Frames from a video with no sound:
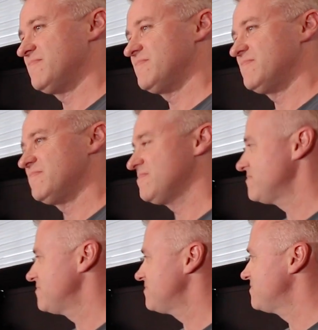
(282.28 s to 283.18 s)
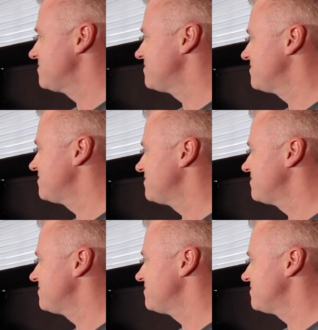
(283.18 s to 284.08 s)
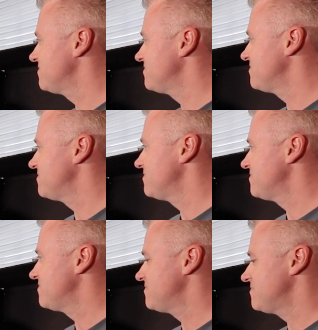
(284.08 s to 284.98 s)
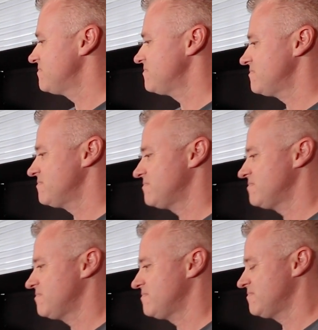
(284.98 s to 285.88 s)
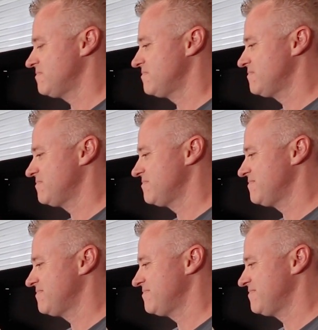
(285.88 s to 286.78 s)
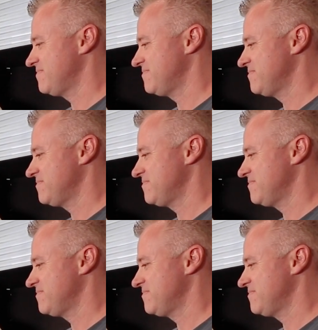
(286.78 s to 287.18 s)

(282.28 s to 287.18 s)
The person shown says nothing.